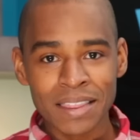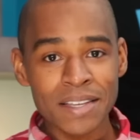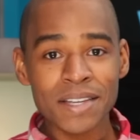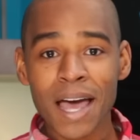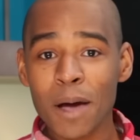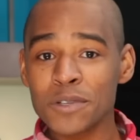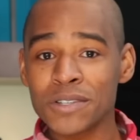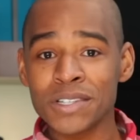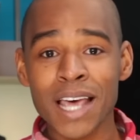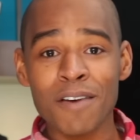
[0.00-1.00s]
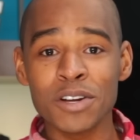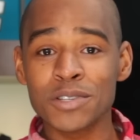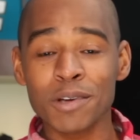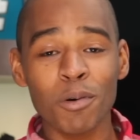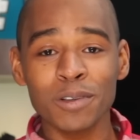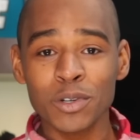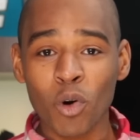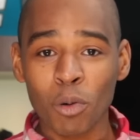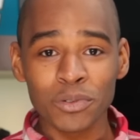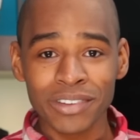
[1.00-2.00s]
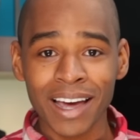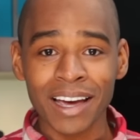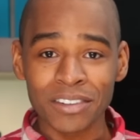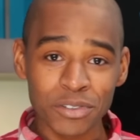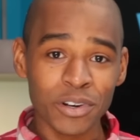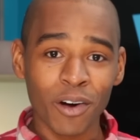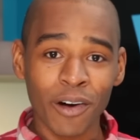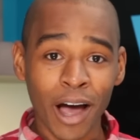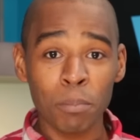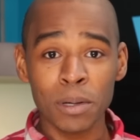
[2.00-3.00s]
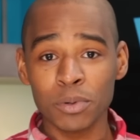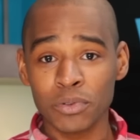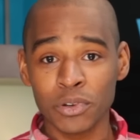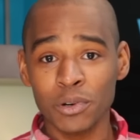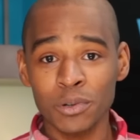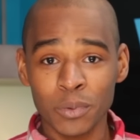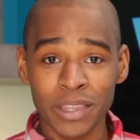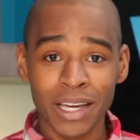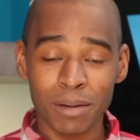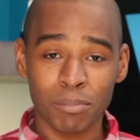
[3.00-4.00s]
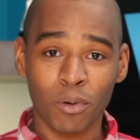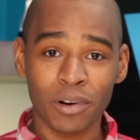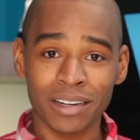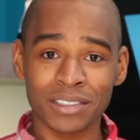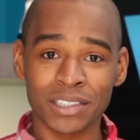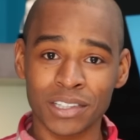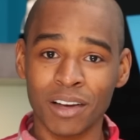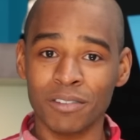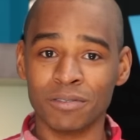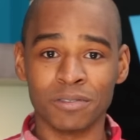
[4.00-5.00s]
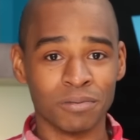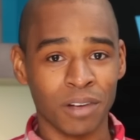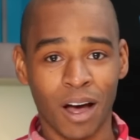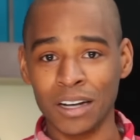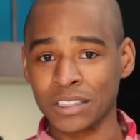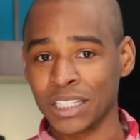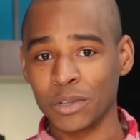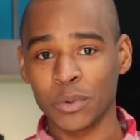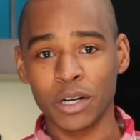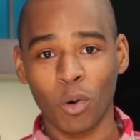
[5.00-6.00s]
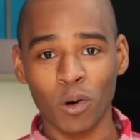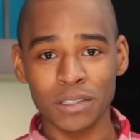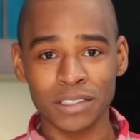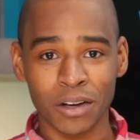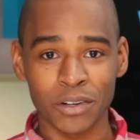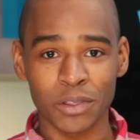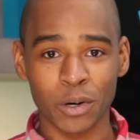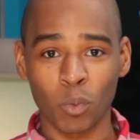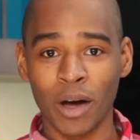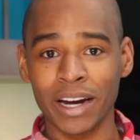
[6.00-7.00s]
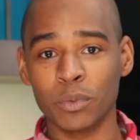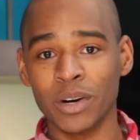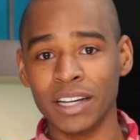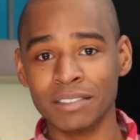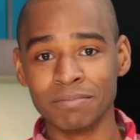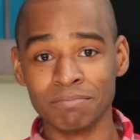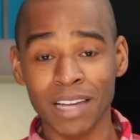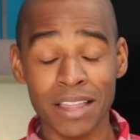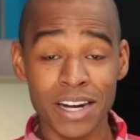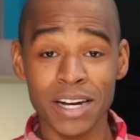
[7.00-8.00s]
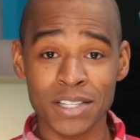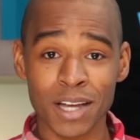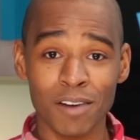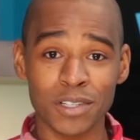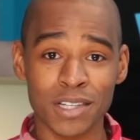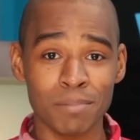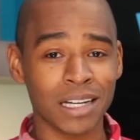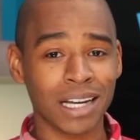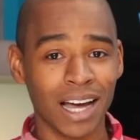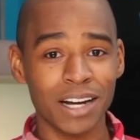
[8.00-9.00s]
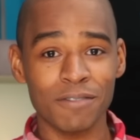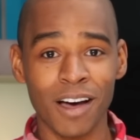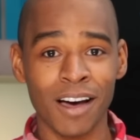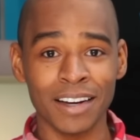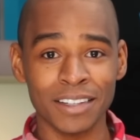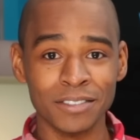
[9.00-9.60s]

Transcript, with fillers: This guy was just having a totally normal day. You know, how people do when they get bored and shove auxiliary cords under their wedding ring. And then he discovered something kind of odd.